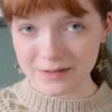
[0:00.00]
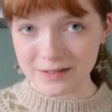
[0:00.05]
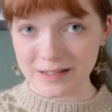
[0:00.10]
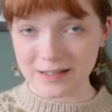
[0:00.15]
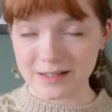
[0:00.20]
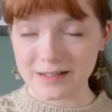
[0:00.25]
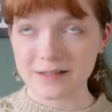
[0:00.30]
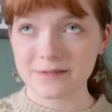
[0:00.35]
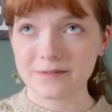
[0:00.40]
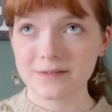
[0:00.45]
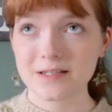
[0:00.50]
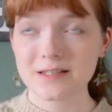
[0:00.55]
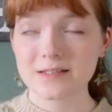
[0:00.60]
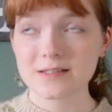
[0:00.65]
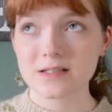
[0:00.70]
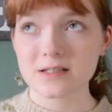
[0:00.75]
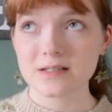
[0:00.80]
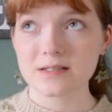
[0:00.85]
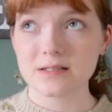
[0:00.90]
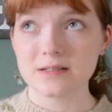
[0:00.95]
and if this
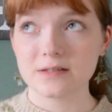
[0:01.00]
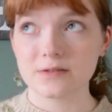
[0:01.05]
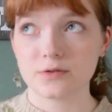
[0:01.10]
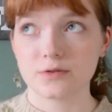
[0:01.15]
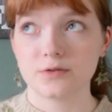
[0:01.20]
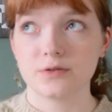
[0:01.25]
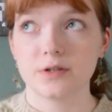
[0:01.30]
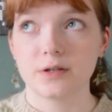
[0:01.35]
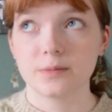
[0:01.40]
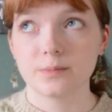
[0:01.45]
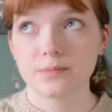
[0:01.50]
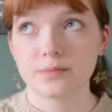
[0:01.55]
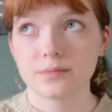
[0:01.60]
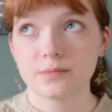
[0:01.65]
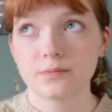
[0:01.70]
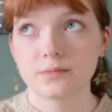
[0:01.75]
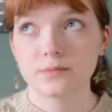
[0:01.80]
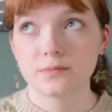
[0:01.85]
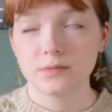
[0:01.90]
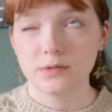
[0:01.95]
doesn't turn up
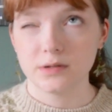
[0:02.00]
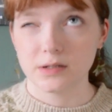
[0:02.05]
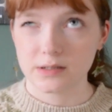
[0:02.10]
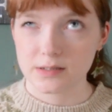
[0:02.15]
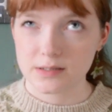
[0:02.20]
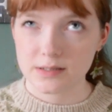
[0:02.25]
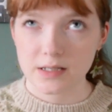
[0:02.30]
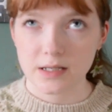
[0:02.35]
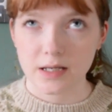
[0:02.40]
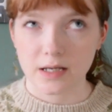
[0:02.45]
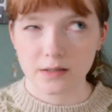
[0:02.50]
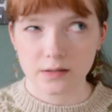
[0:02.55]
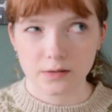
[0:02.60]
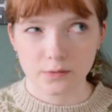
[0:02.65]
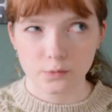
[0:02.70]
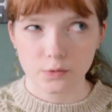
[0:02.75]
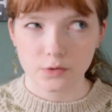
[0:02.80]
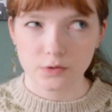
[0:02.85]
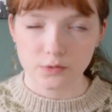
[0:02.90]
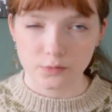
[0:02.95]
nicely and I
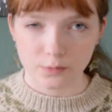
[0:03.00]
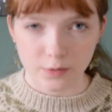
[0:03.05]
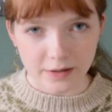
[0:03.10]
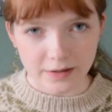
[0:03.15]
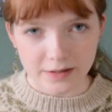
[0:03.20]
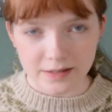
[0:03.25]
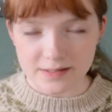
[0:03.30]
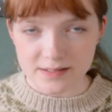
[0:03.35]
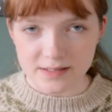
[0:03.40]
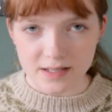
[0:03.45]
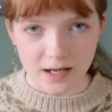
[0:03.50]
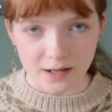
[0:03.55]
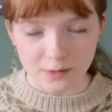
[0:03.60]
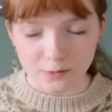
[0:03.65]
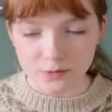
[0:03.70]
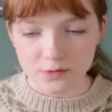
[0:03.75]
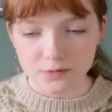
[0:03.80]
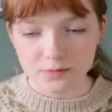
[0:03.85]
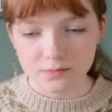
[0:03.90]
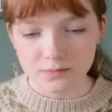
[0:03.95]
don't want to wear this
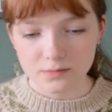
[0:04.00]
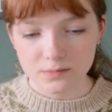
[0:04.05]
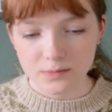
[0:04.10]
out,